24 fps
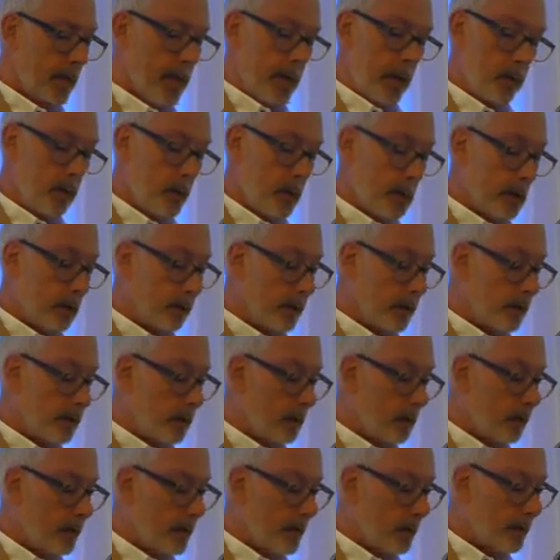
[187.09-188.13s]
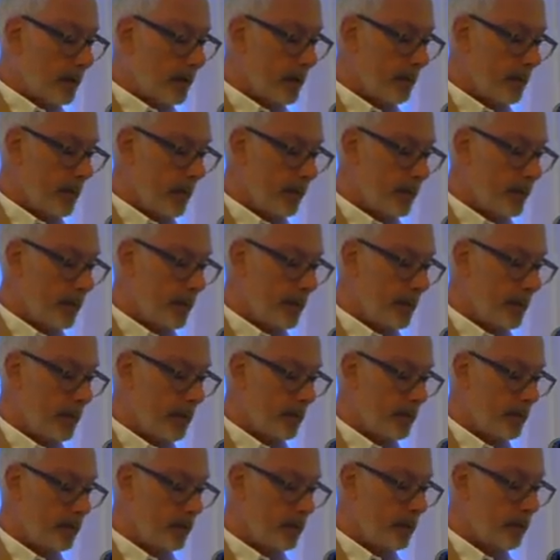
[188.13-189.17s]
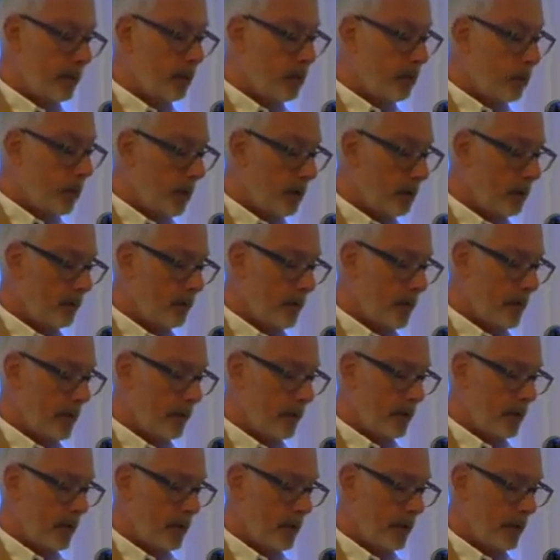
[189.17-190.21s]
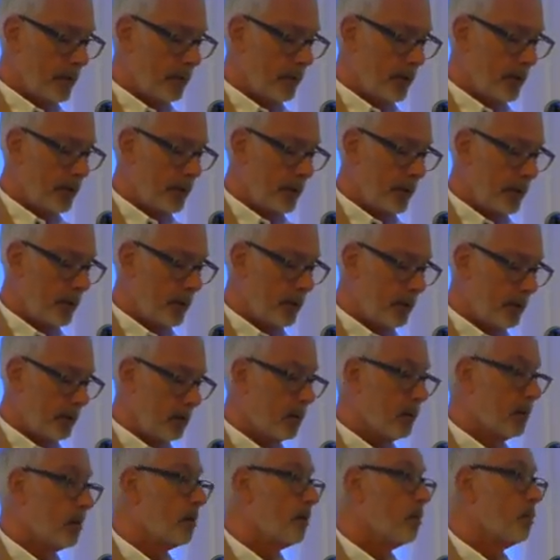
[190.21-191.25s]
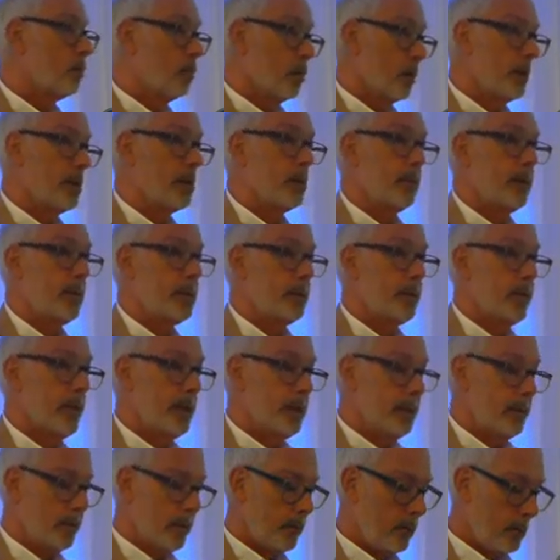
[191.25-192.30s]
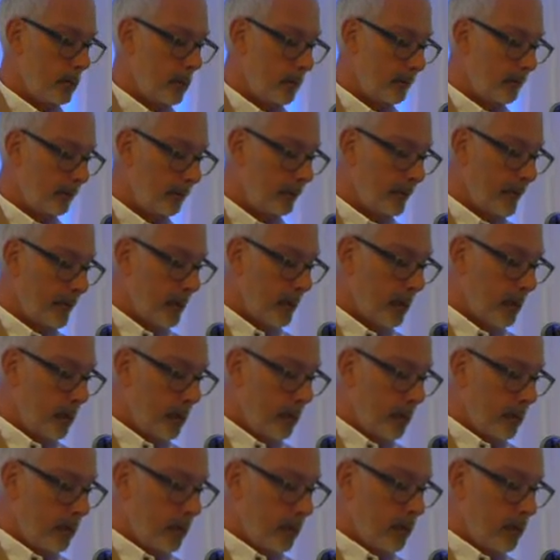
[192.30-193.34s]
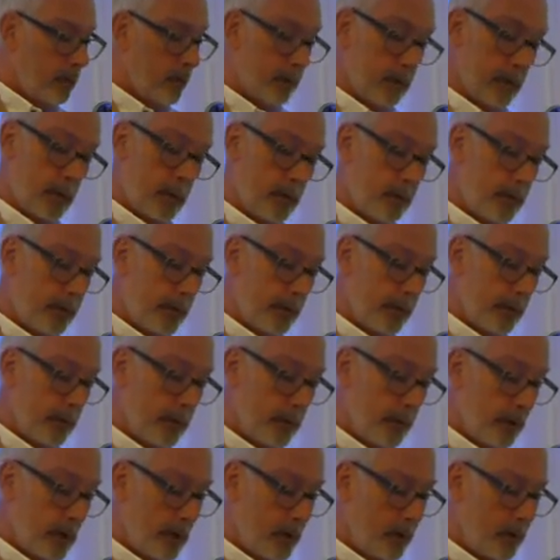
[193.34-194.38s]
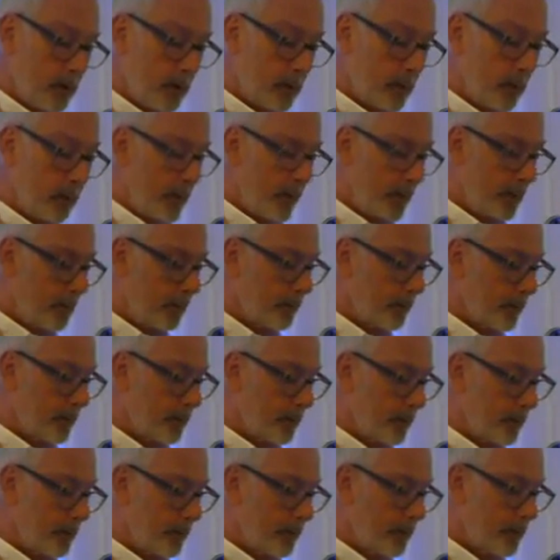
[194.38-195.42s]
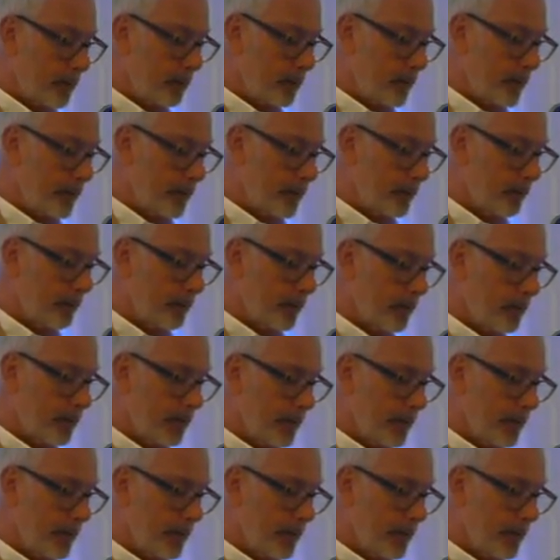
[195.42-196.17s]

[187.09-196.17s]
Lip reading: And while there was no doubt that Mum's condition could qualify for hospice care, would there be space for her? So with all fingers crossed, we waited for news, and within a few